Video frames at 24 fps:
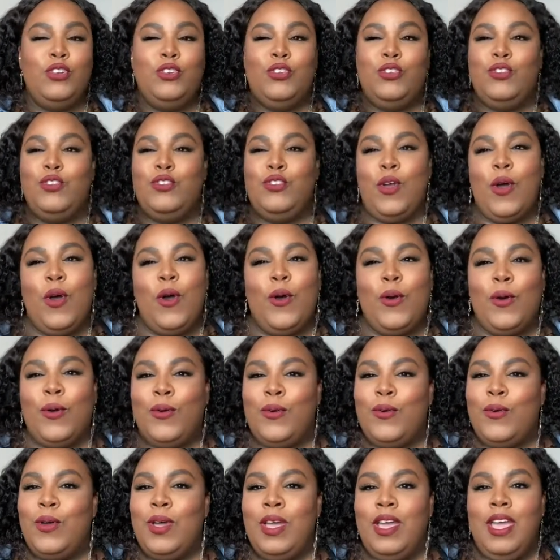
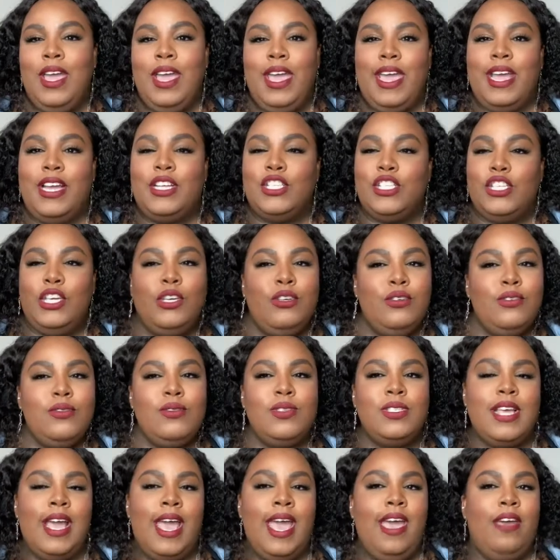no excuse
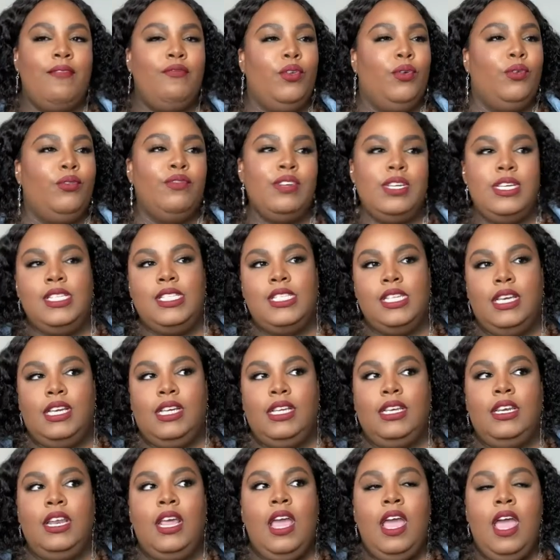i have no
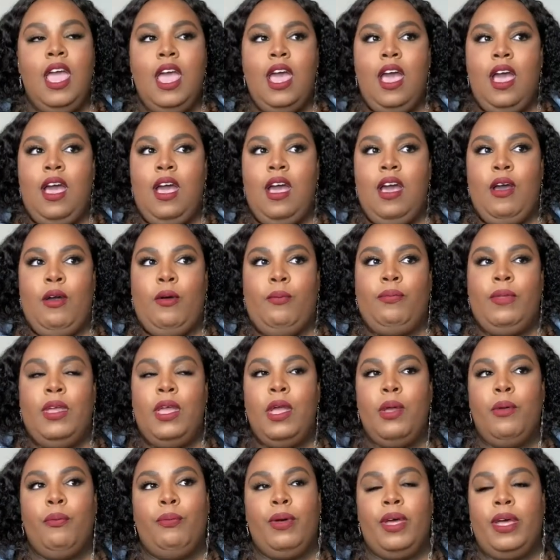reason um,
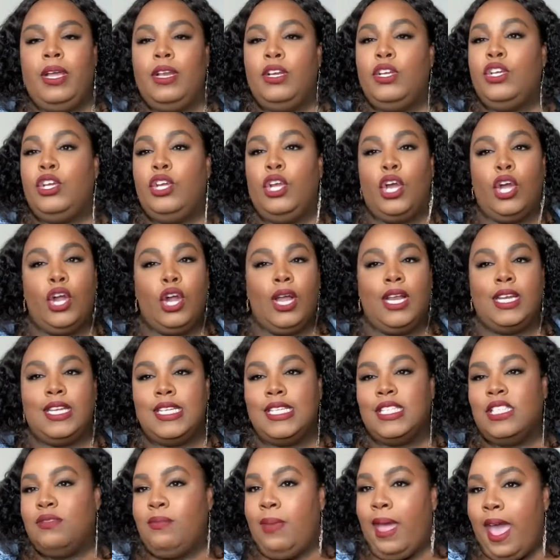but your girl is
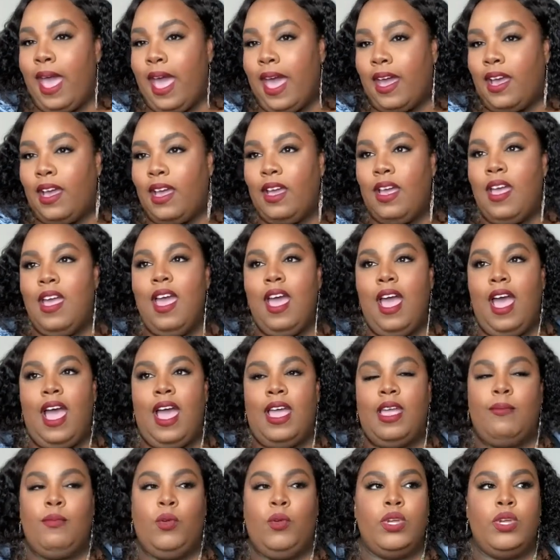back. I
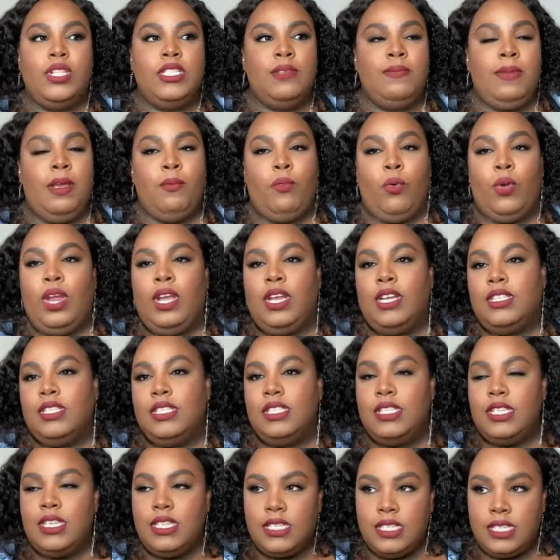am to be more
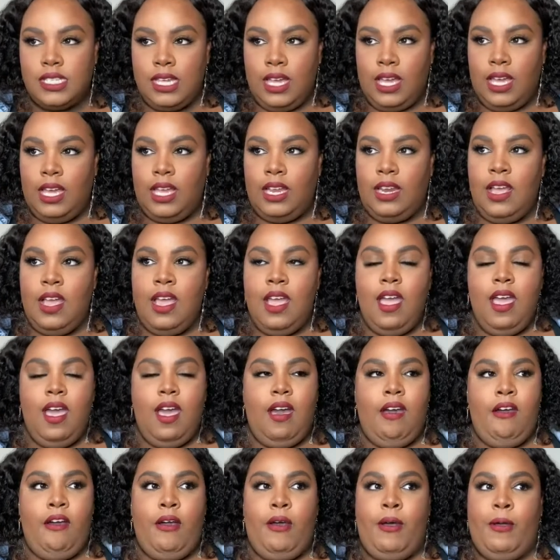consistent.
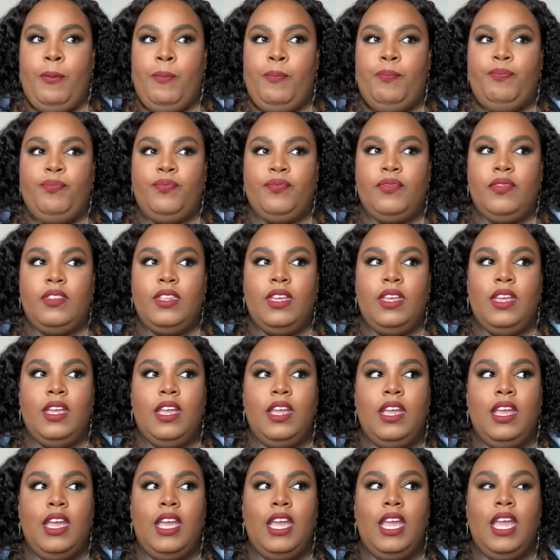Um,
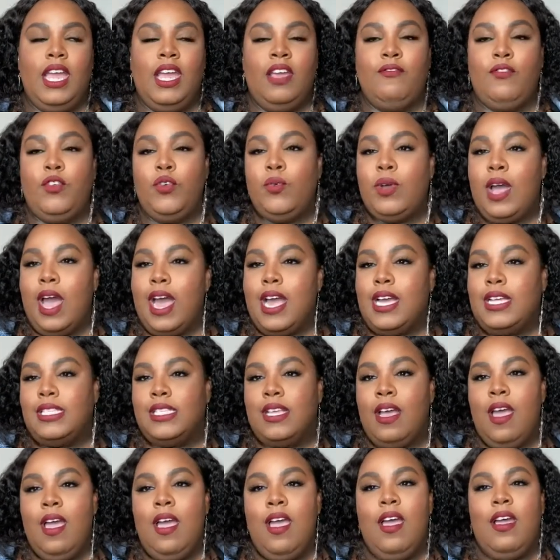if you guys
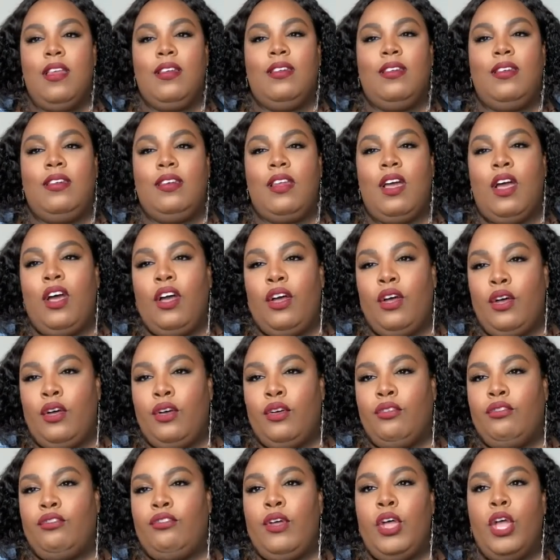
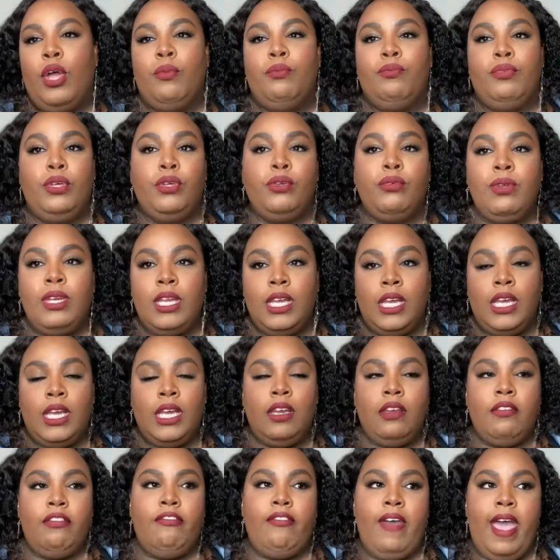love beauty,
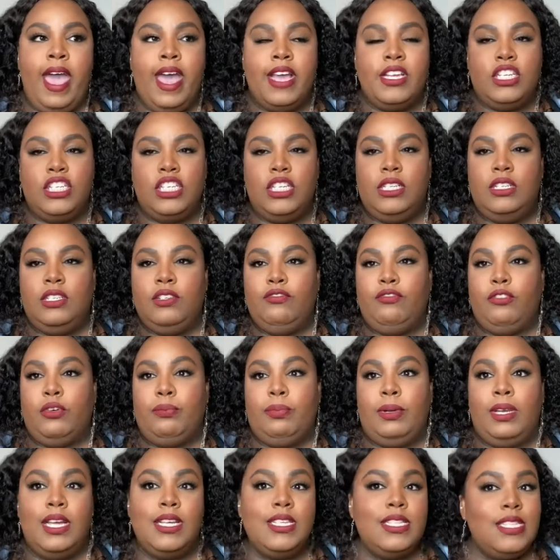fashion for
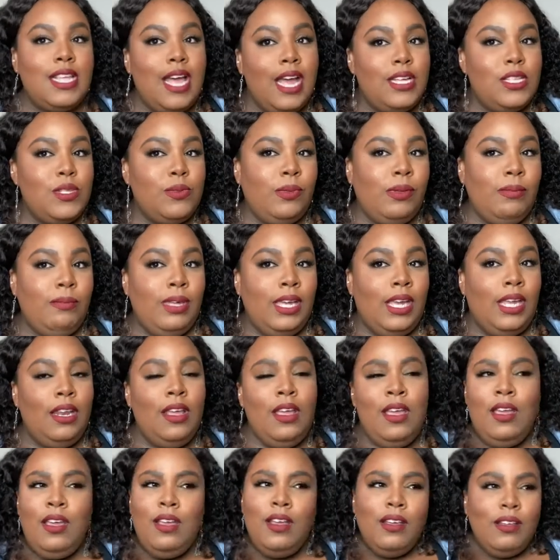plus size women,
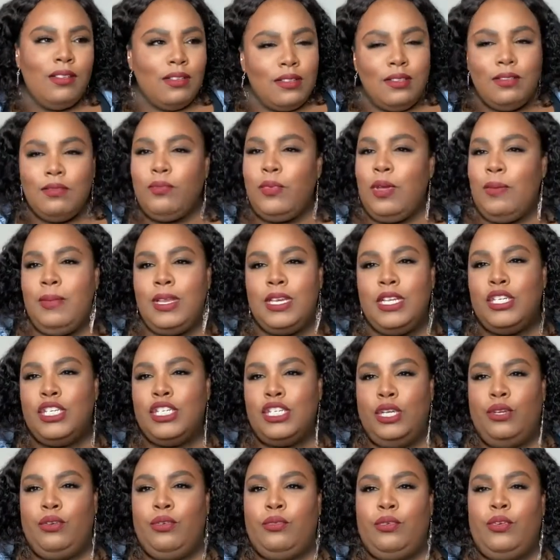women in
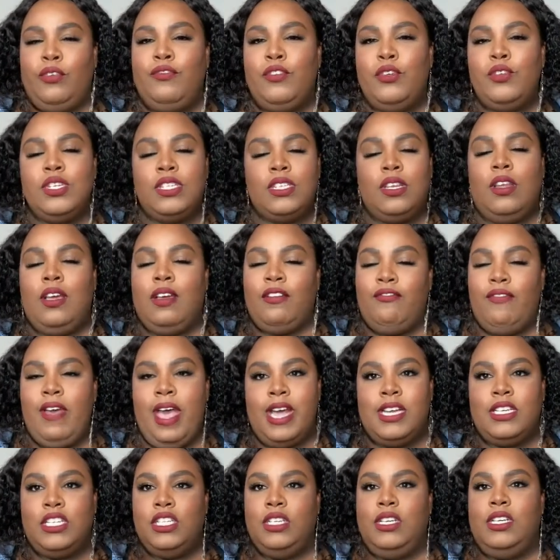general, if you just love
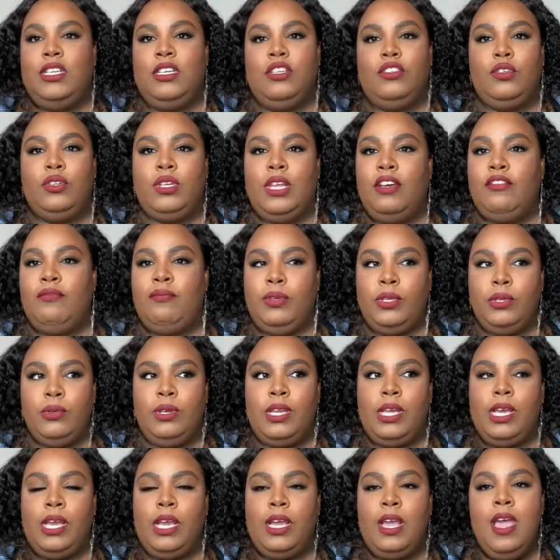fashion, you love
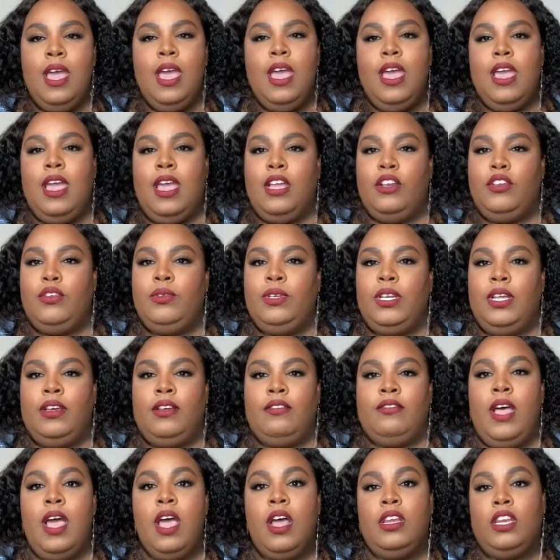beauty, and you
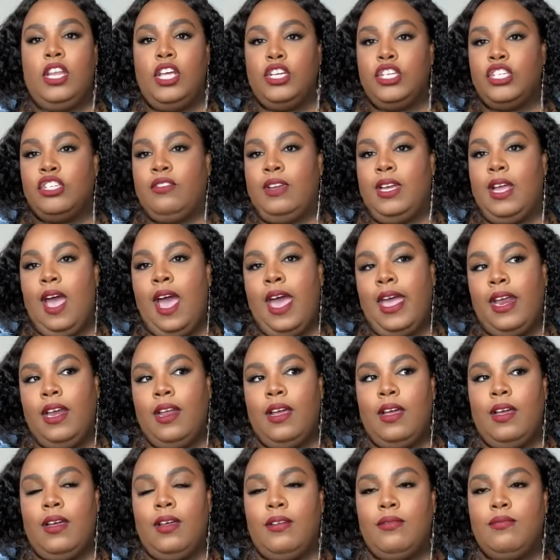love luxury
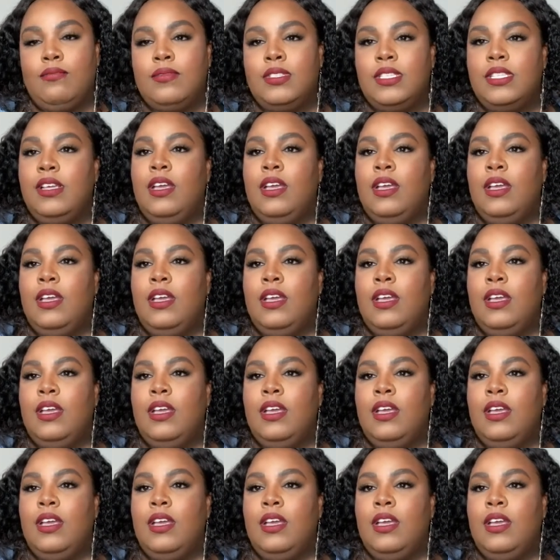items,